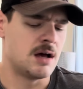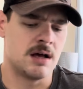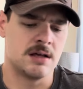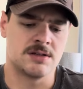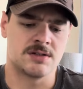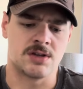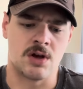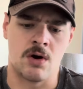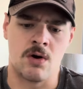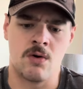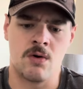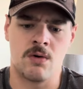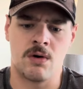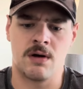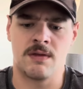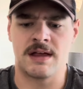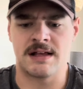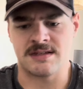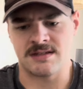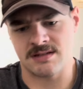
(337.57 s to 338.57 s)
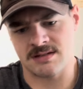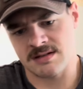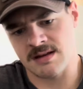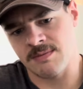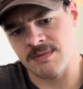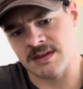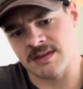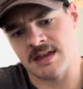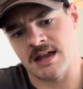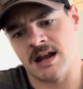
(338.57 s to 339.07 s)
So that's
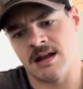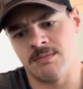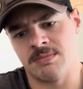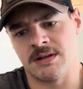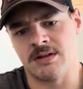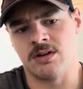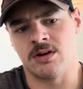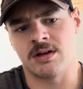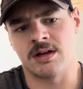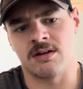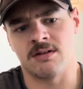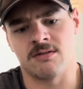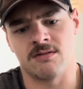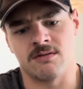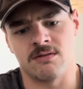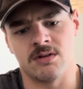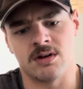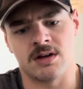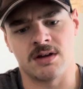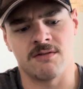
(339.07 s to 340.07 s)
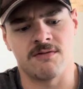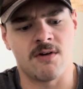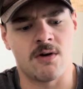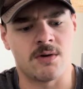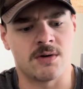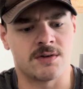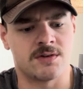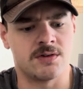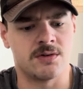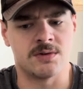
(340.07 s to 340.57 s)
something that I'd be looking
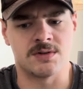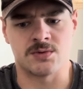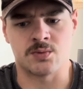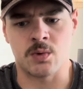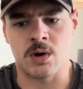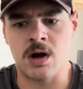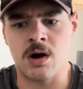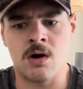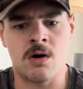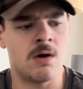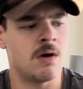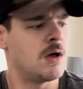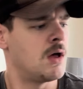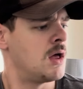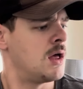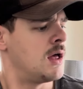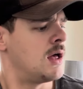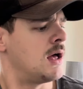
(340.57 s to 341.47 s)
forward to as well.